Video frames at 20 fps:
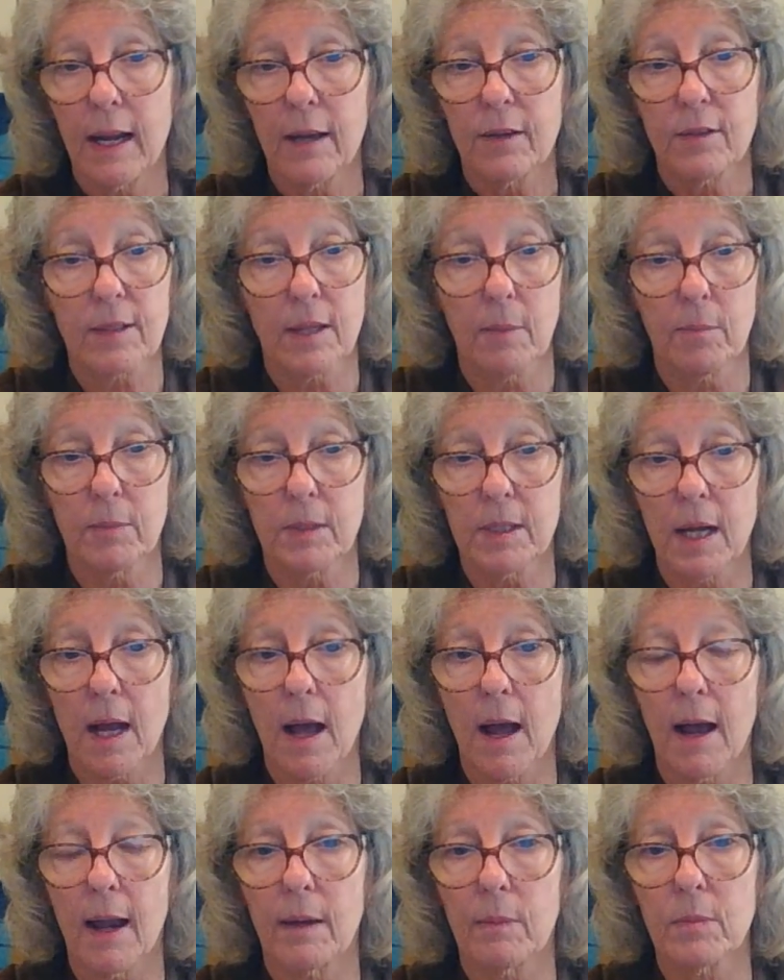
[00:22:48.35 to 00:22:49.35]

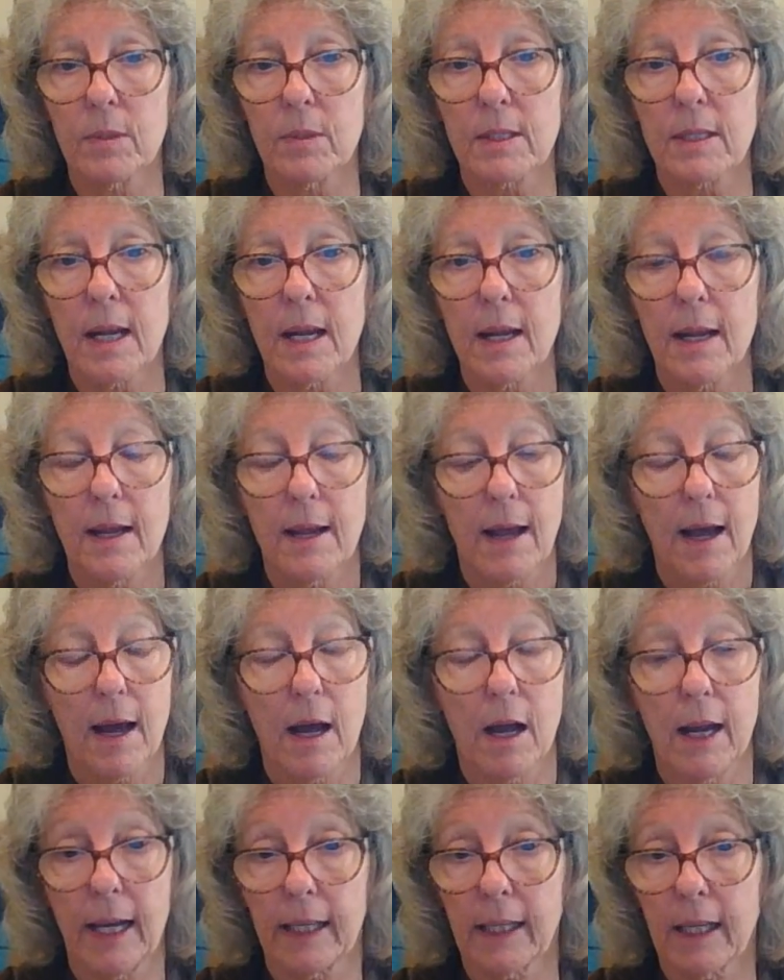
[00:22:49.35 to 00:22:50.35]
sometimes
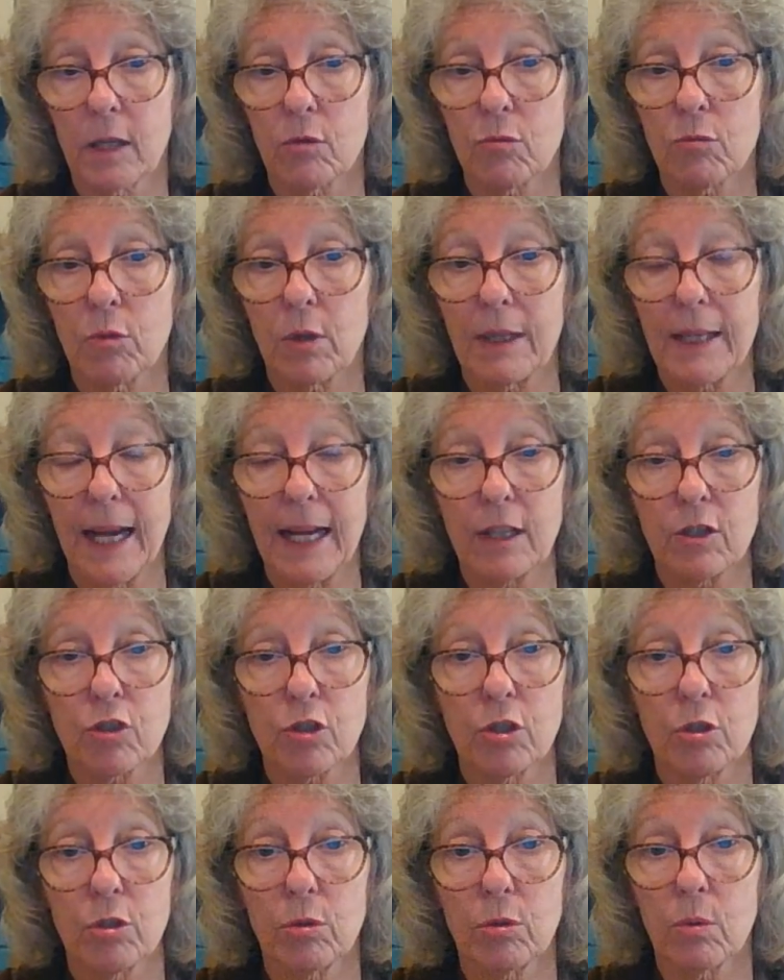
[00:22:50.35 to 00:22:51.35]
I can relate
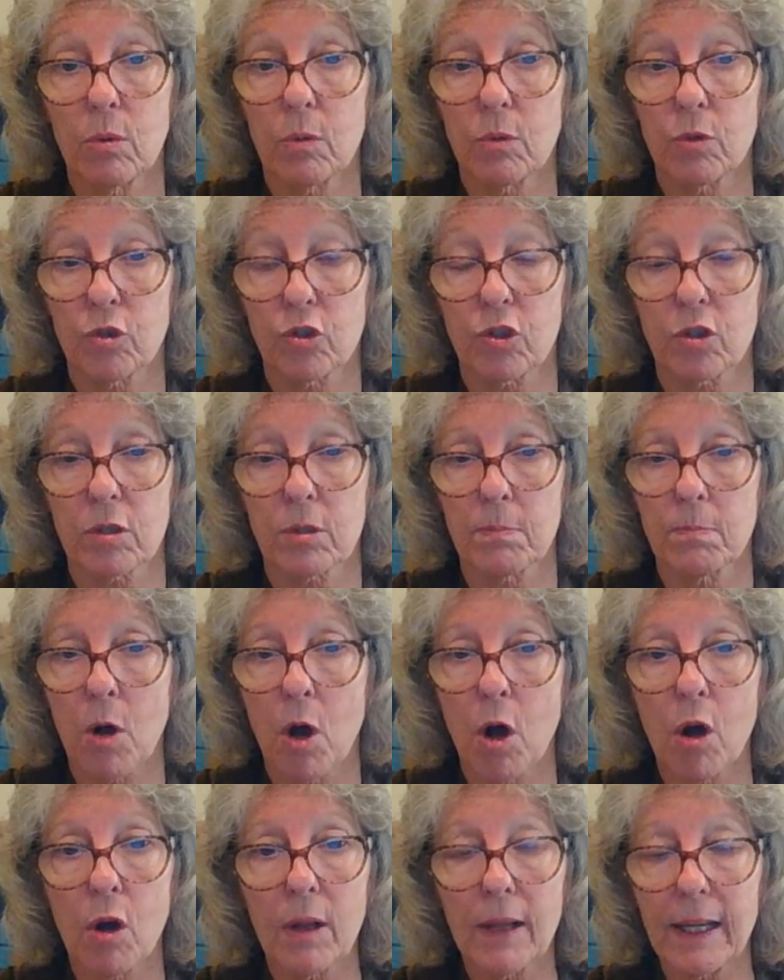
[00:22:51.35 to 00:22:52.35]
to
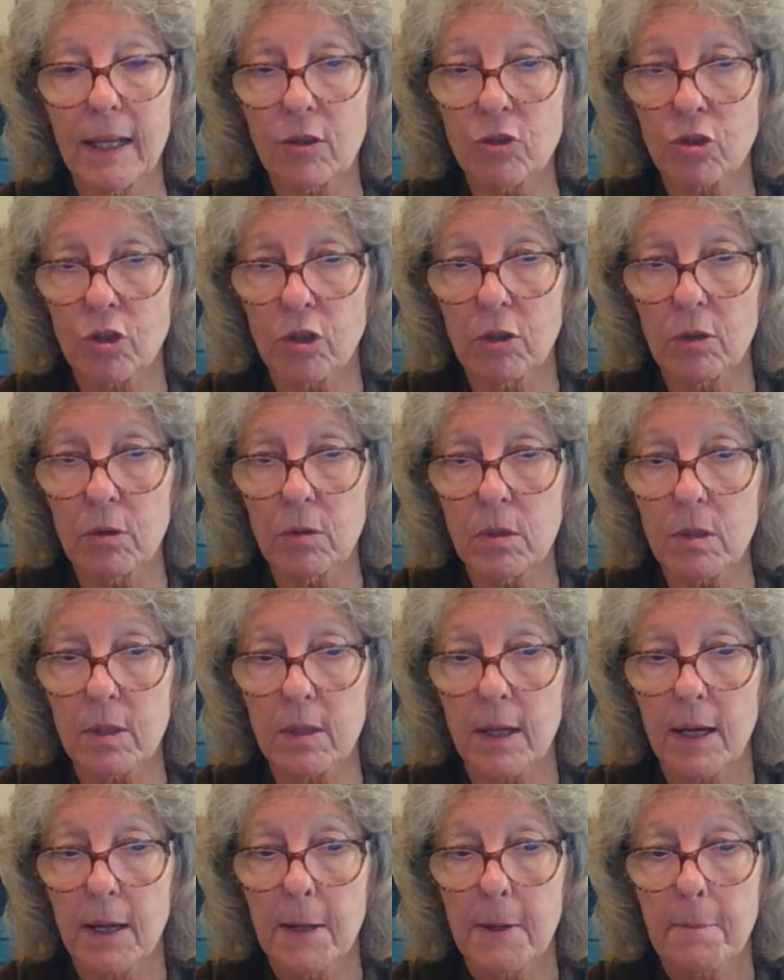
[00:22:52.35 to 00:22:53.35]
small
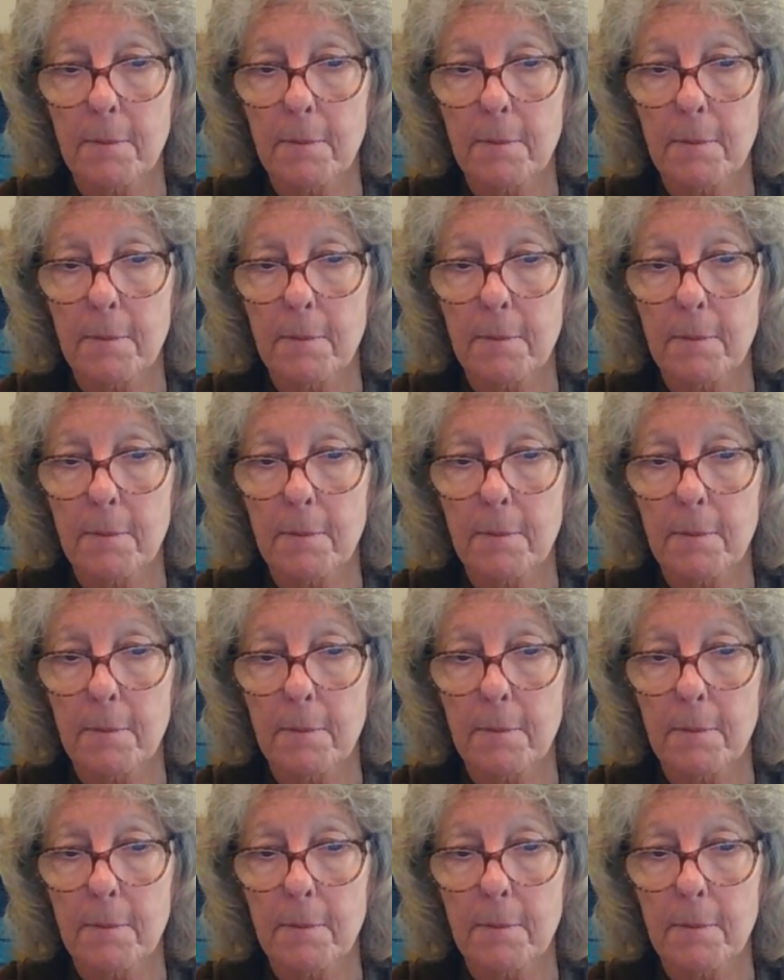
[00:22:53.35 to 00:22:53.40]
issues